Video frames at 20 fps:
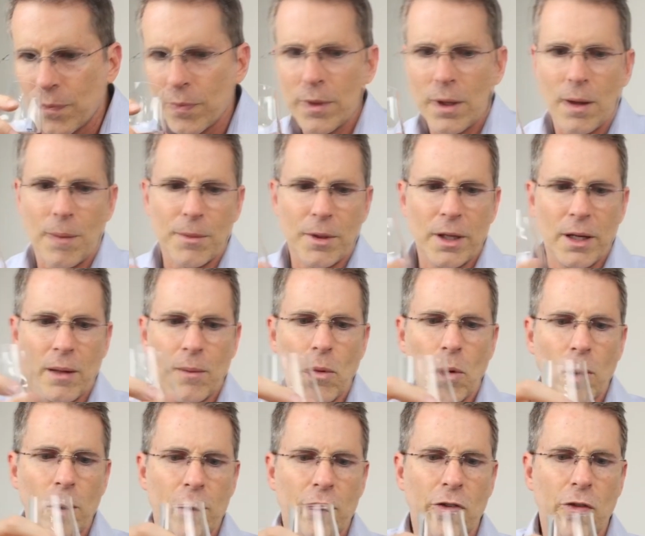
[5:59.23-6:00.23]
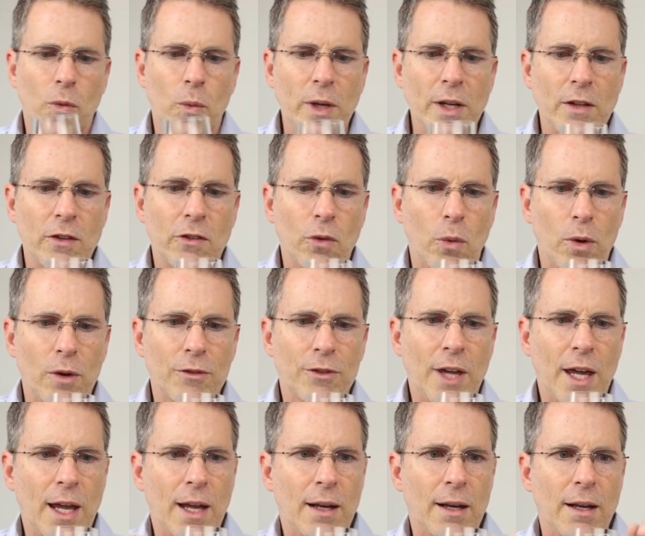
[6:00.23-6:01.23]
I'm getting a more sweet sort of
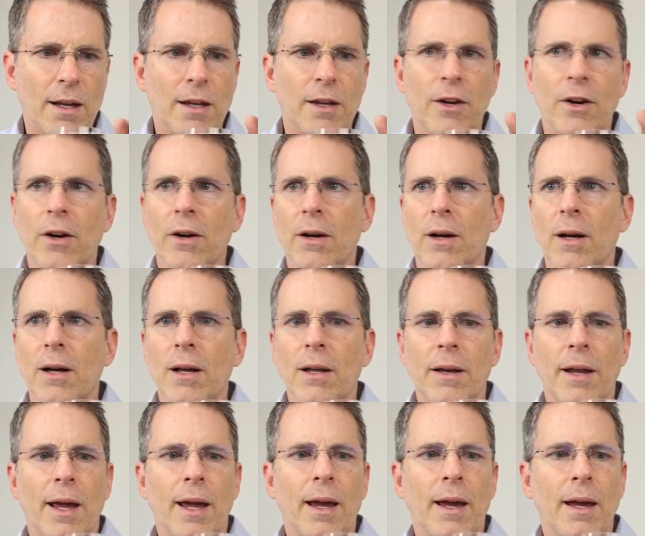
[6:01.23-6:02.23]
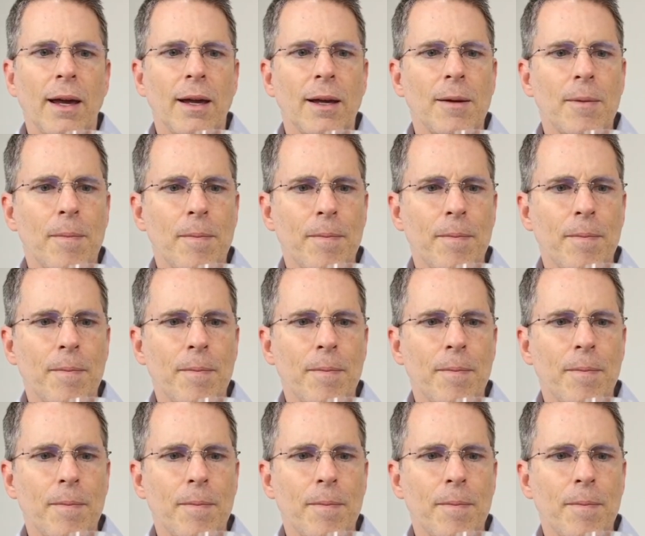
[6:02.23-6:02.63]
candy here on A.